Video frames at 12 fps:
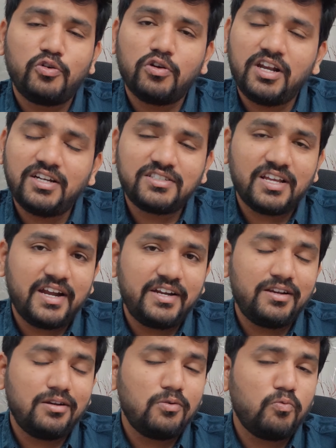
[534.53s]
Now let's
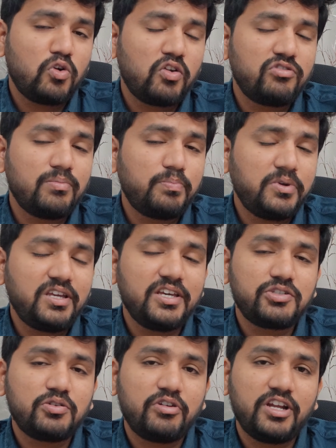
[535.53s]
handle one of the
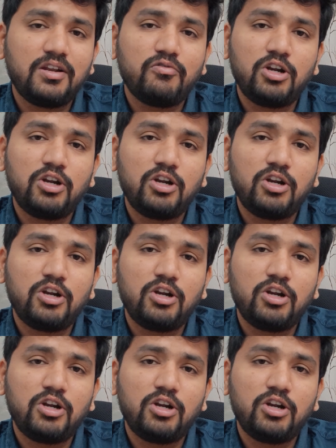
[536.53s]
biggest real